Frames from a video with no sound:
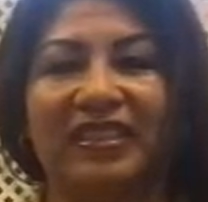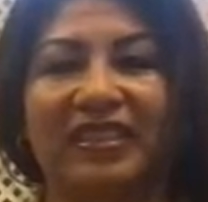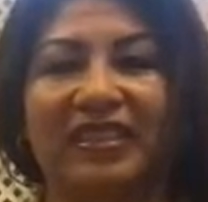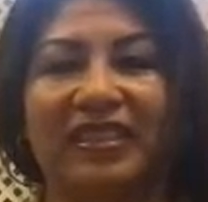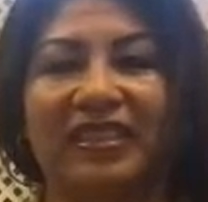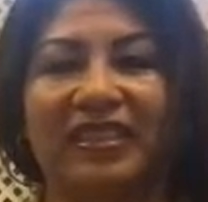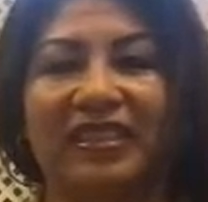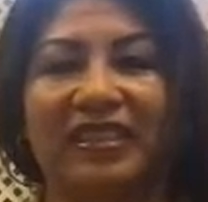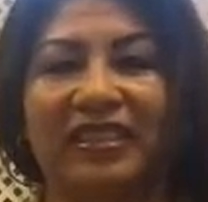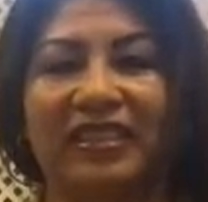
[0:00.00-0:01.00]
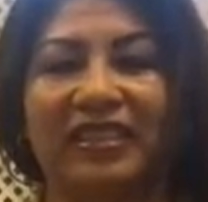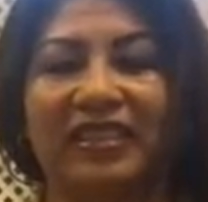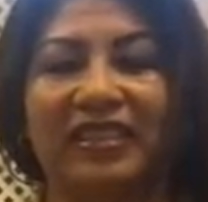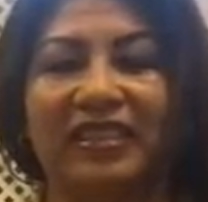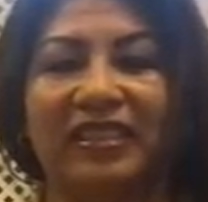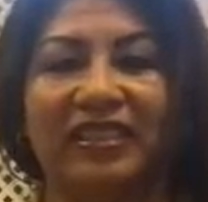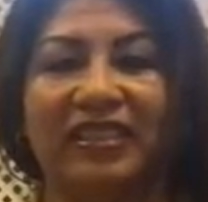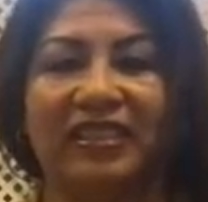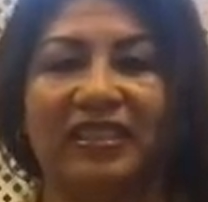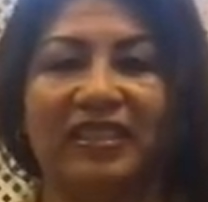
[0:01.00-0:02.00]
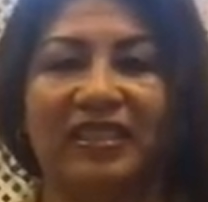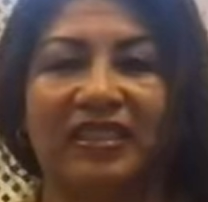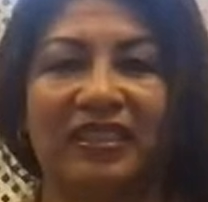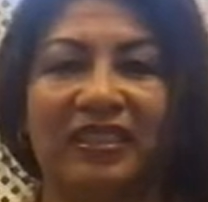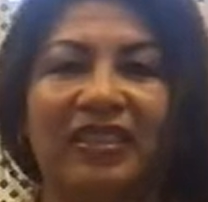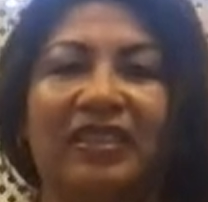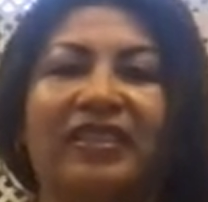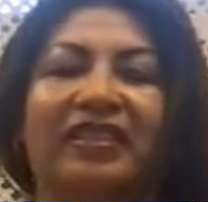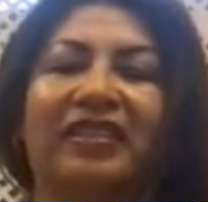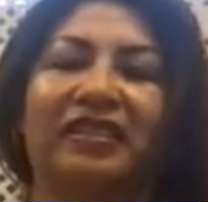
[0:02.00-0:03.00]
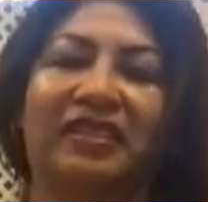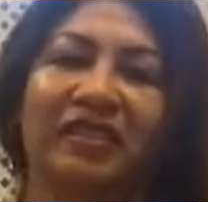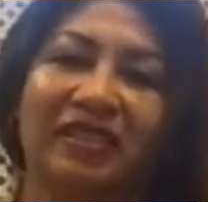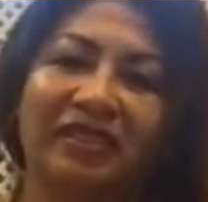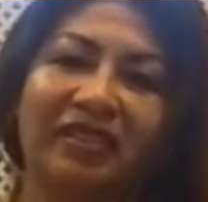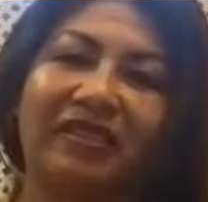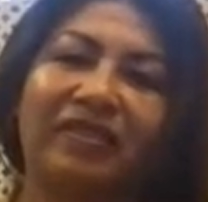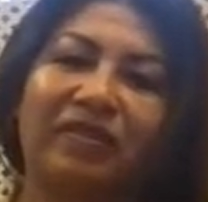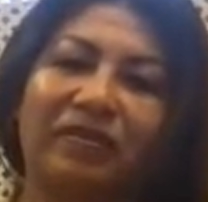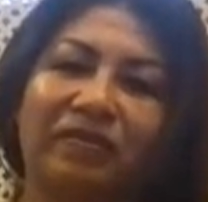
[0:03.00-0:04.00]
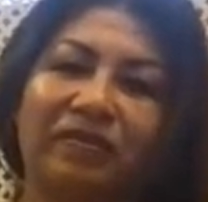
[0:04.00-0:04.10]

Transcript: The person shown says nothing.